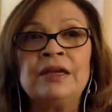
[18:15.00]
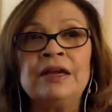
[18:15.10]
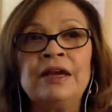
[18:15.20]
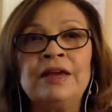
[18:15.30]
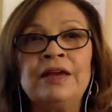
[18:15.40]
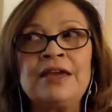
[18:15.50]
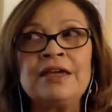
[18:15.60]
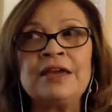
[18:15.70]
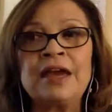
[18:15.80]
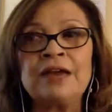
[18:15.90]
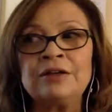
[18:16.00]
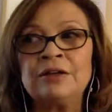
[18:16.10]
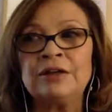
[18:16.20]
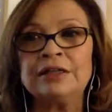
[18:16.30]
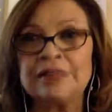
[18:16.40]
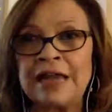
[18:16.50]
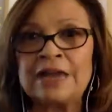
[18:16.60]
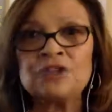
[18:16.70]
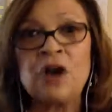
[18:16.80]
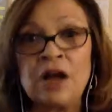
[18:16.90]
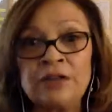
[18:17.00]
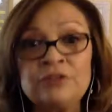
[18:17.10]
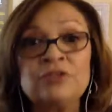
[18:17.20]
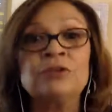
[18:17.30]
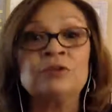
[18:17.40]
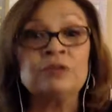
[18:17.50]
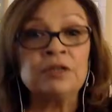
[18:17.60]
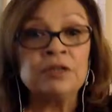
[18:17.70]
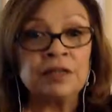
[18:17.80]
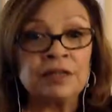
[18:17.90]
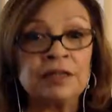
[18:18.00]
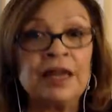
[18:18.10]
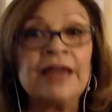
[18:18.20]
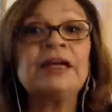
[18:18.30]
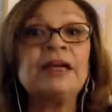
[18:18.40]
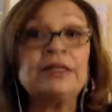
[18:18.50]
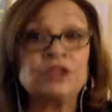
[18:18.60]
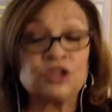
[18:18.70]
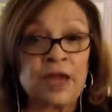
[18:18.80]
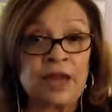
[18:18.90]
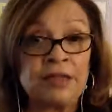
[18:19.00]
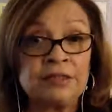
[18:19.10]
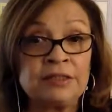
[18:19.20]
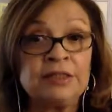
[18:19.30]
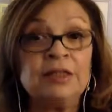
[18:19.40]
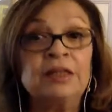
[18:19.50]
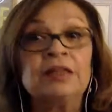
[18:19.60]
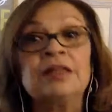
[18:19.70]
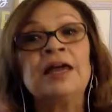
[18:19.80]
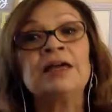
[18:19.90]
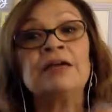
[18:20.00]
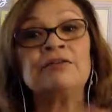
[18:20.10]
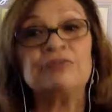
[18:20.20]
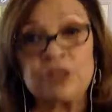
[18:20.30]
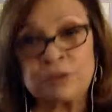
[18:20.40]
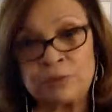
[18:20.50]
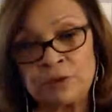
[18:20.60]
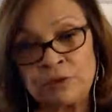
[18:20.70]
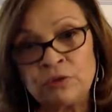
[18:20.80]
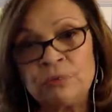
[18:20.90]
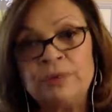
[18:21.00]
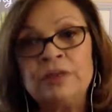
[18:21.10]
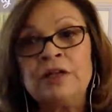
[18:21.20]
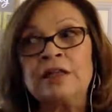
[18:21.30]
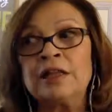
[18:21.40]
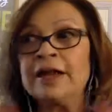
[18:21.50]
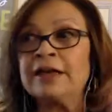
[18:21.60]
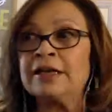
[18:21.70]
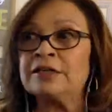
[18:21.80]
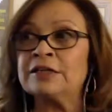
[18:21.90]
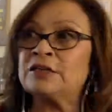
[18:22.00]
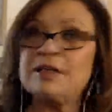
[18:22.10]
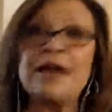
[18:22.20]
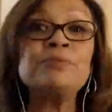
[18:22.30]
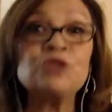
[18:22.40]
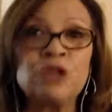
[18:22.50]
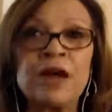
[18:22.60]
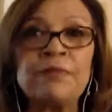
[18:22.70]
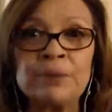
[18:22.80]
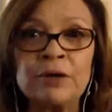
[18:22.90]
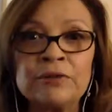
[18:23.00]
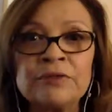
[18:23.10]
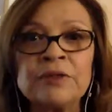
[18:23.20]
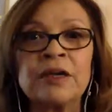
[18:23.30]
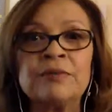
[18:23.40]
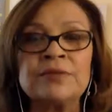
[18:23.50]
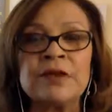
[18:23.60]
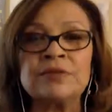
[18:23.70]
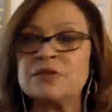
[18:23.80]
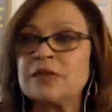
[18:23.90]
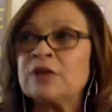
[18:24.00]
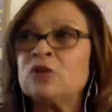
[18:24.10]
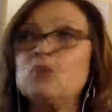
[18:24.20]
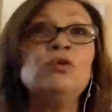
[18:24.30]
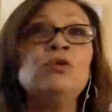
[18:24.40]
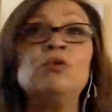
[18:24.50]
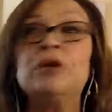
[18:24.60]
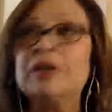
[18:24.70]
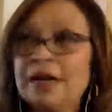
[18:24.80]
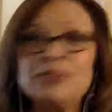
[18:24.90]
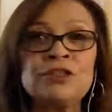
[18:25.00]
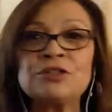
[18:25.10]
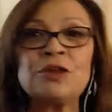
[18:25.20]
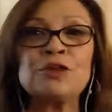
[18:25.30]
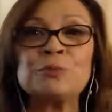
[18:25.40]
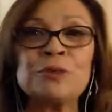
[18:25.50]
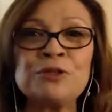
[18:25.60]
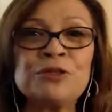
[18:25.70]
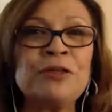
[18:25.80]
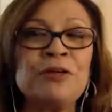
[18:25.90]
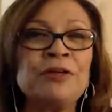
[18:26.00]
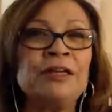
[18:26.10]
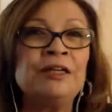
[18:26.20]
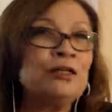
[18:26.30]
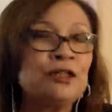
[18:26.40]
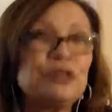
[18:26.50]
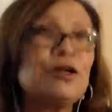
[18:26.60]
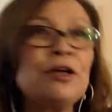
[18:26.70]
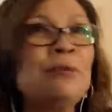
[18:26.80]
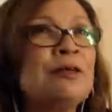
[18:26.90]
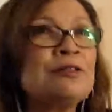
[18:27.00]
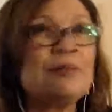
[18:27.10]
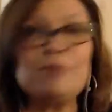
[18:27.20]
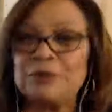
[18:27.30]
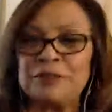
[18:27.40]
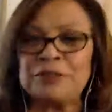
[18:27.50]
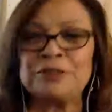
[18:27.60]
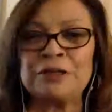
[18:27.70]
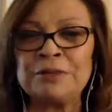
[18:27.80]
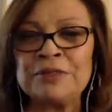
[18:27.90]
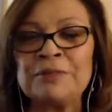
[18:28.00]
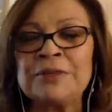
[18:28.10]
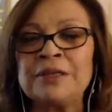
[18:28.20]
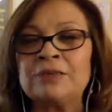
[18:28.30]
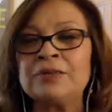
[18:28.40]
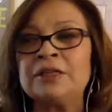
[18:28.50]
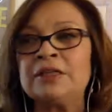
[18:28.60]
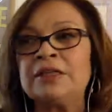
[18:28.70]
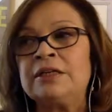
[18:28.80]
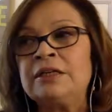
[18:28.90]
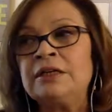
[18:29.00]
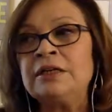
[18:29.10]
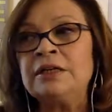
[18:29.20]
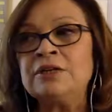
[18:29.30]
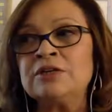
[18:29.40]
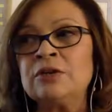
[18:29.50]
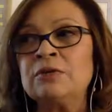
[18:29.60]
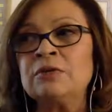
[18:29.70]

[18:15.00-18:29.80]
they can latch onto, like a chat, like a Facebook group, like a Snapchat post that comes out to say, ooh, I just saw this person there and she's talking about something, or he's talking about something that I really need. So